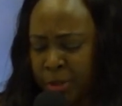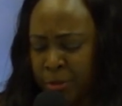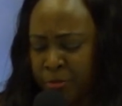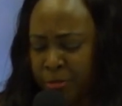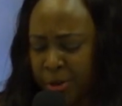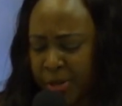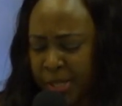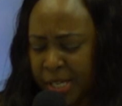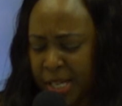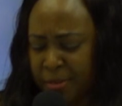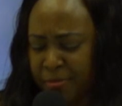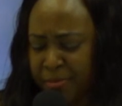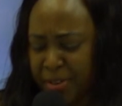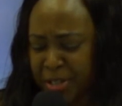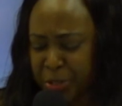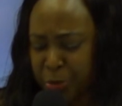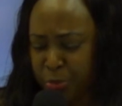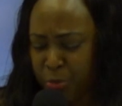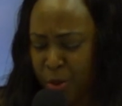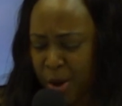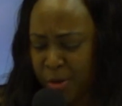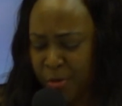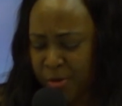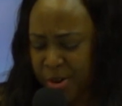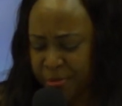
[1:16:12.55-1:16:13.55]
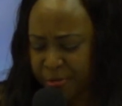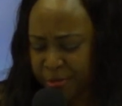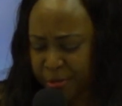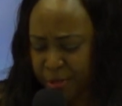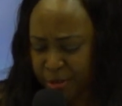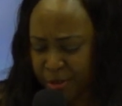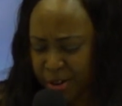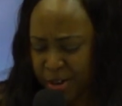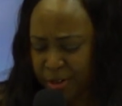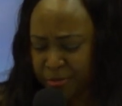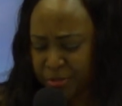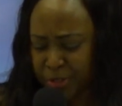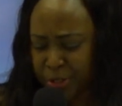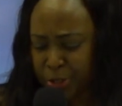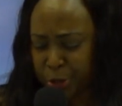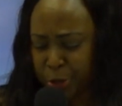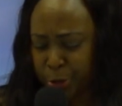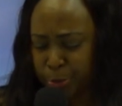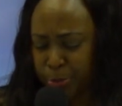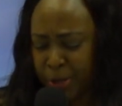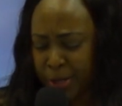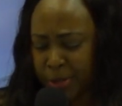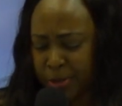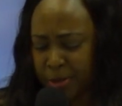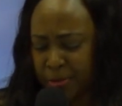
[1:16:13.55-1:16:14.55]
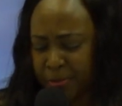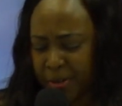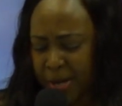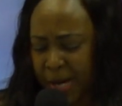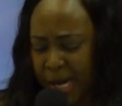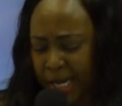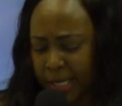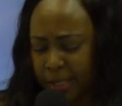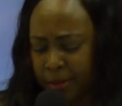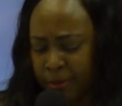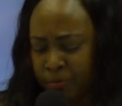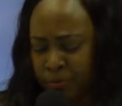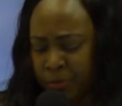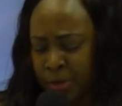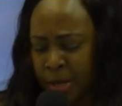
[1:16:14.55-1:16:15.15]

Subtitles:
Forgive us where we've grieved you, Spirit of God.